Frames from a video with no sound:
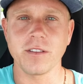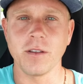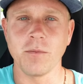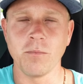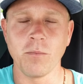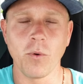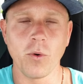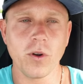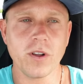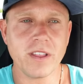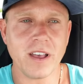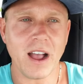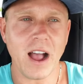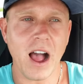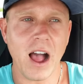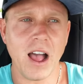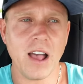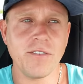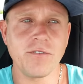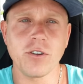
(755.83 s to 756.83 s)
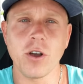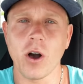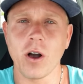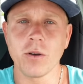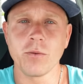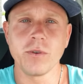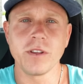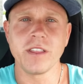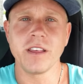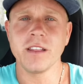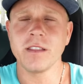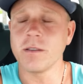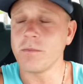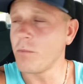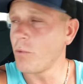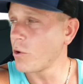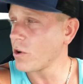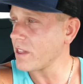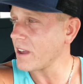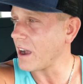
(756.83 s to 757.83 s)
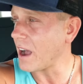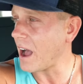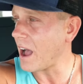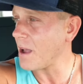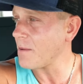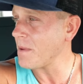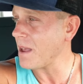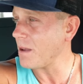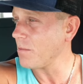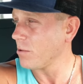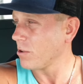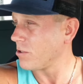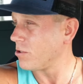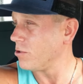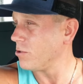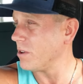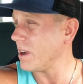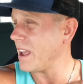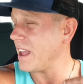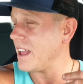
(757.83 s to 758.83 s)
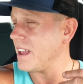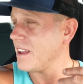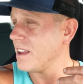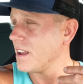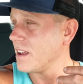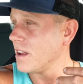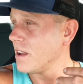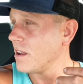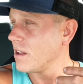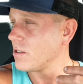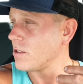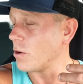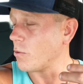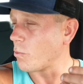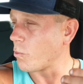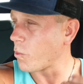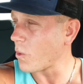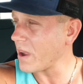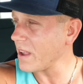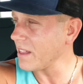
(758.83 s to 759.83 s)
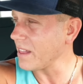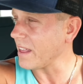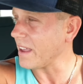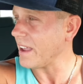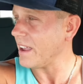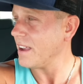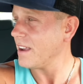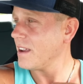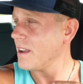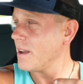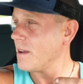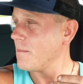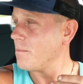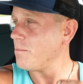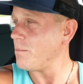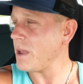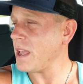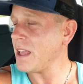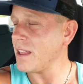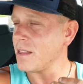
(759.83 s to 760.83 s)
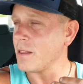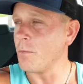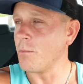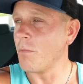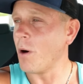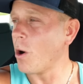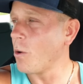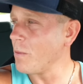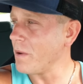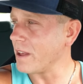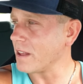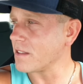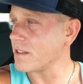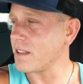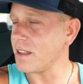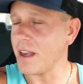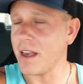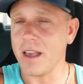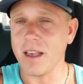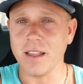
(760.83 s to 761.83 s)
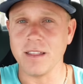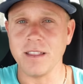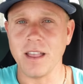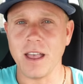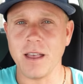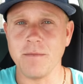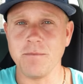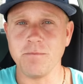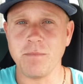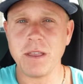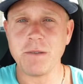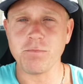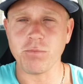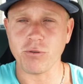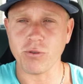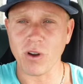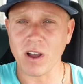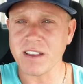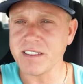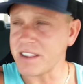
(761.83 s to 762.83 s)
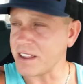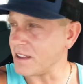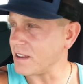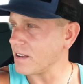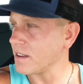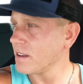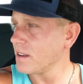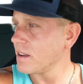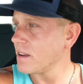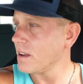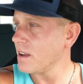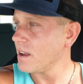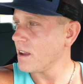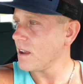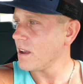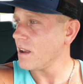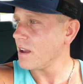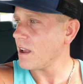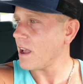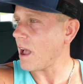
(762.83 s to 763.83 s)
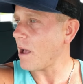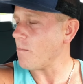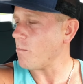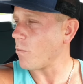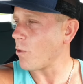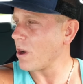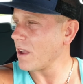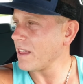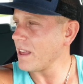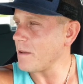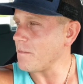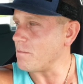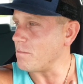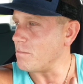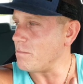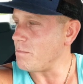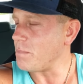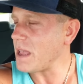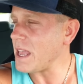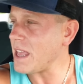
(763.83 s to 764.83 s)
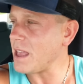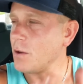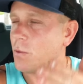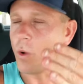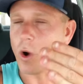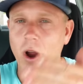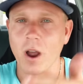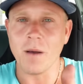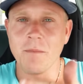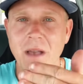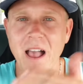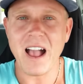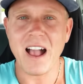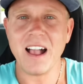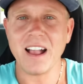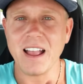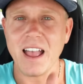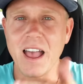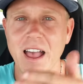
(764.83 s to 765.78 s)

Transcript: The more that I've gone within, the more that I'm able to really be in the moments and be present and really be where I'm at